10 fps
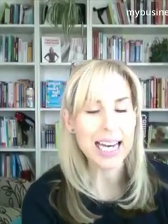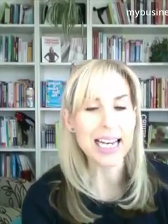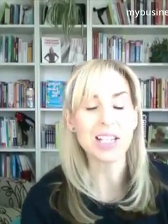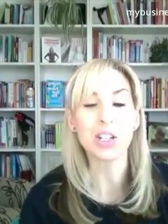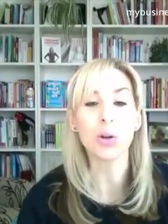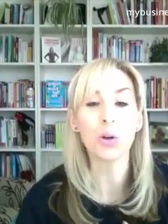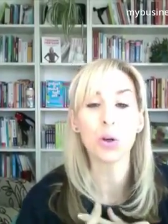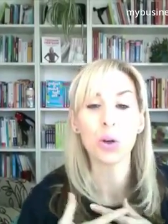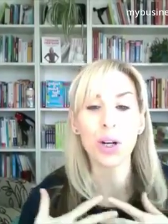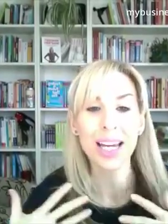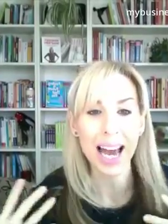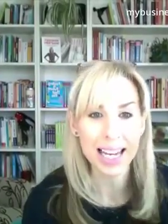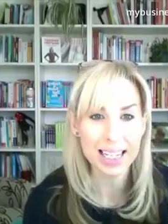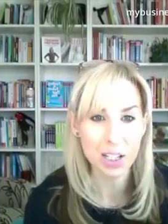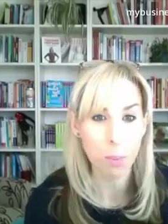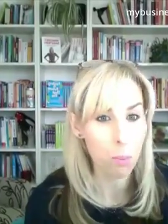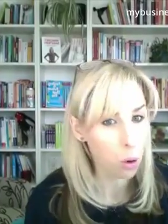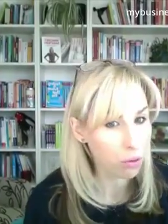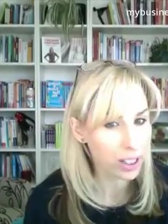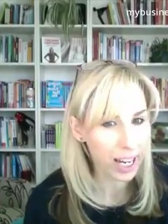is to create
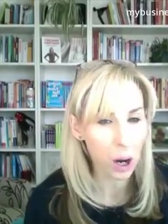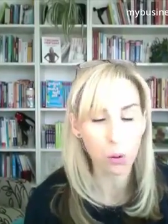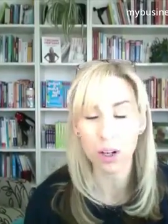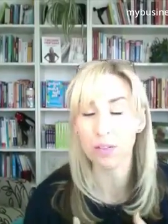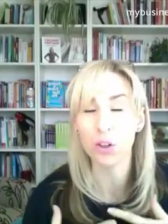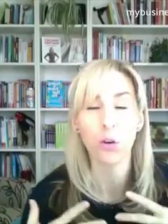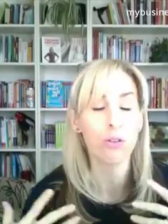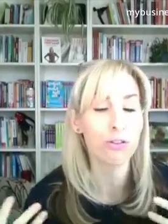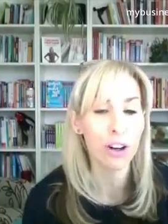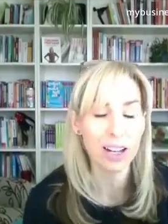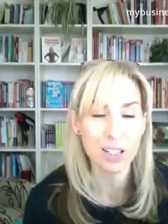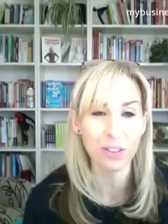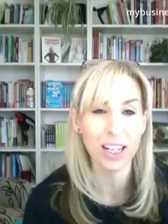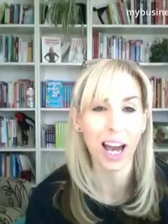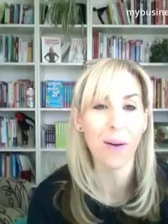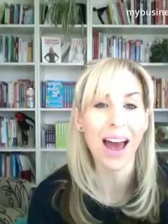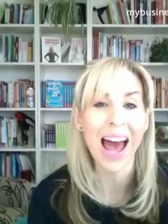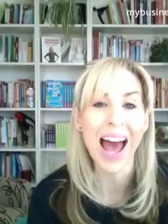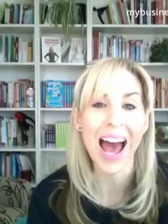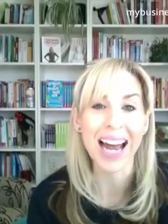more video or even your first video
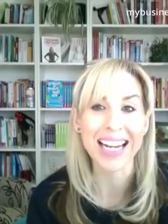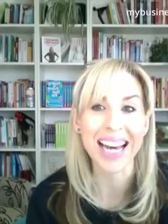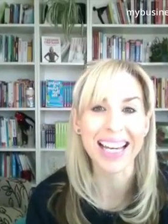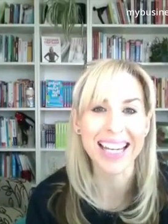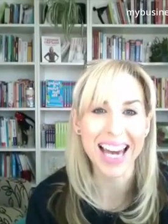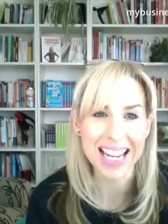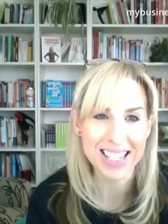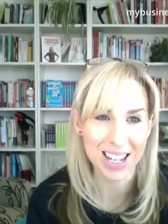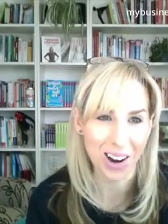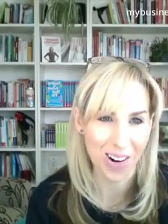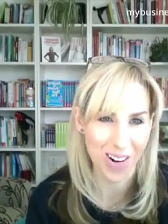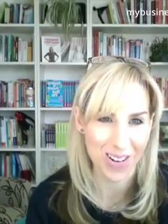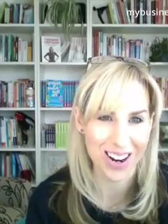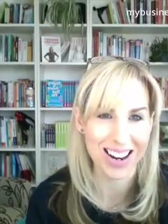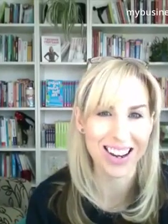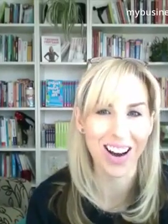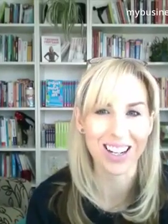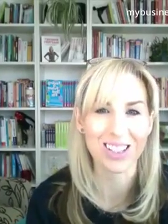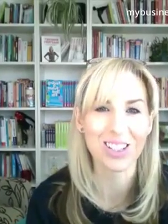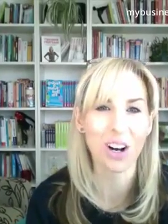and get it
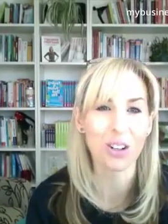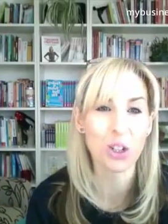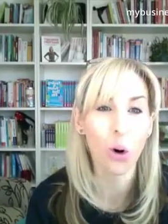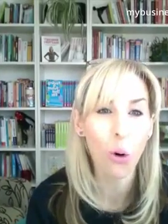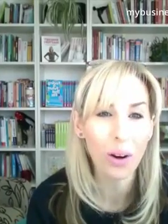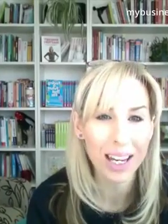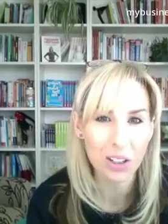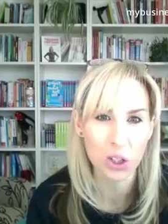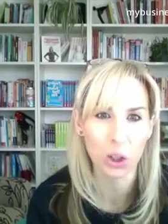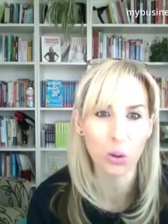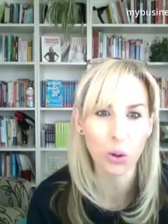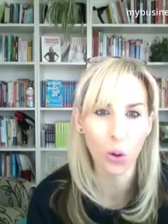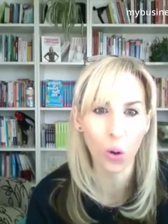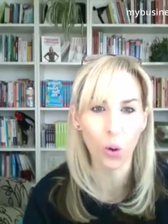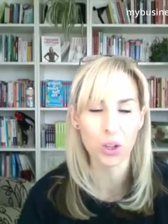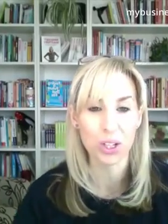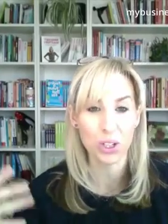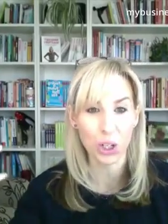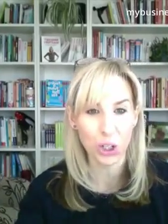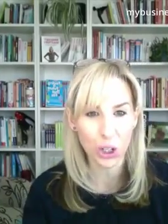online. Start talking to your
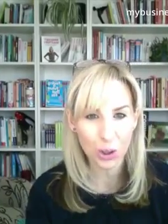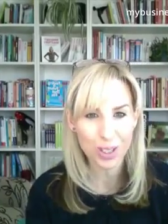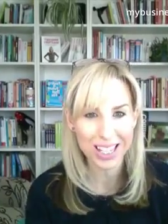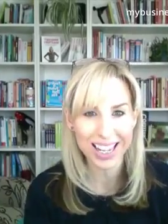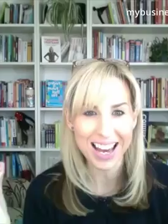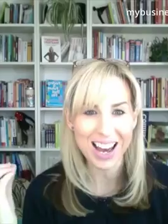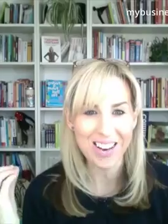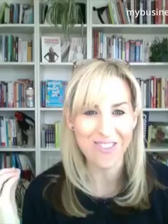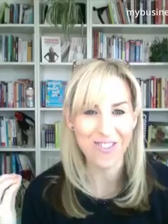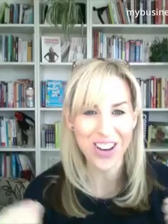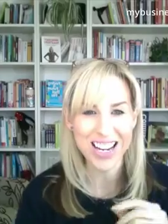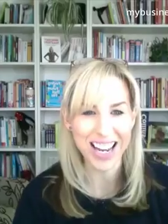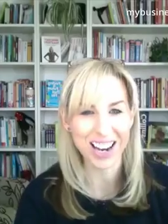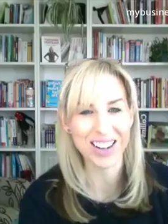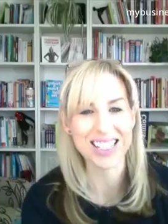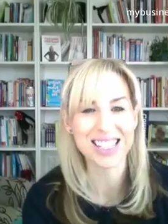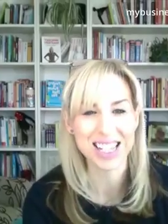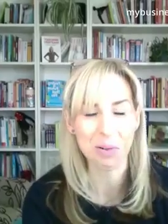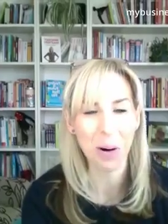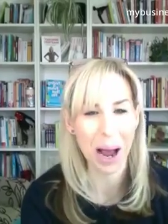audience using video and
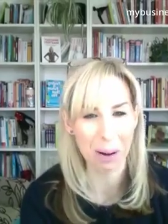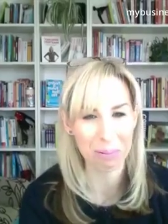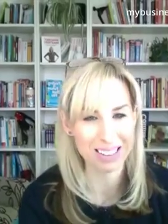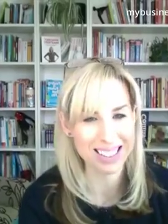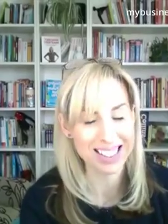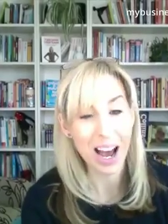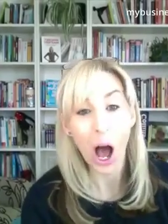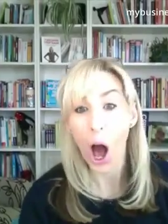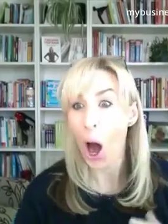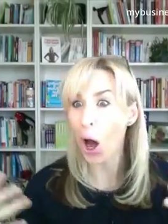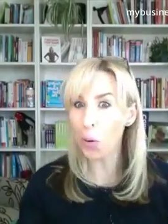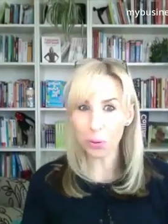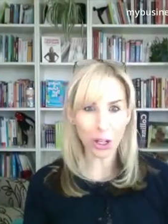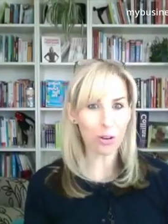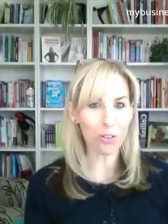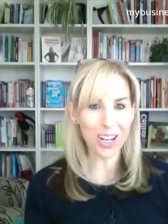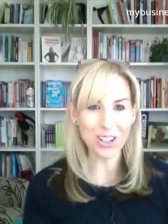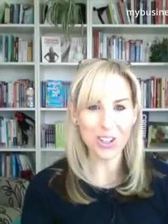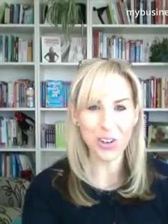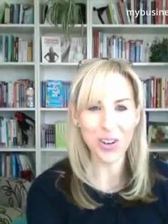see what happens. Hope you've
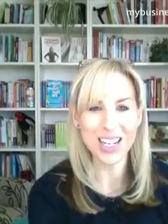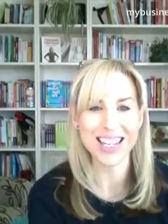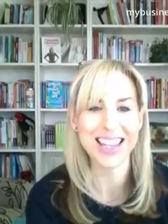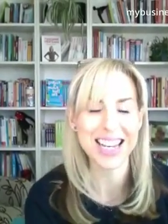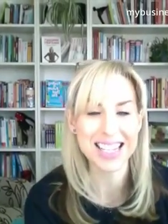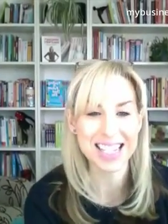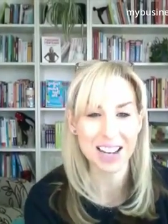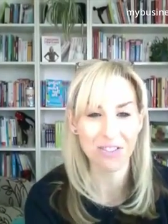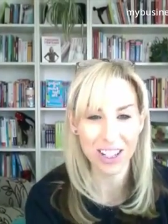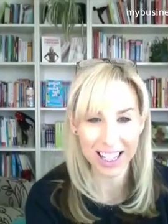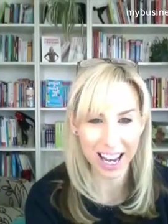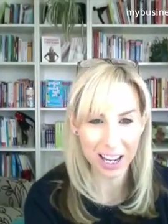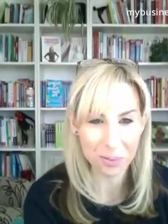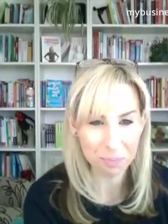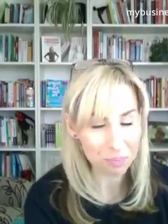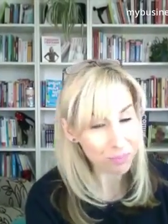enjoyed this video.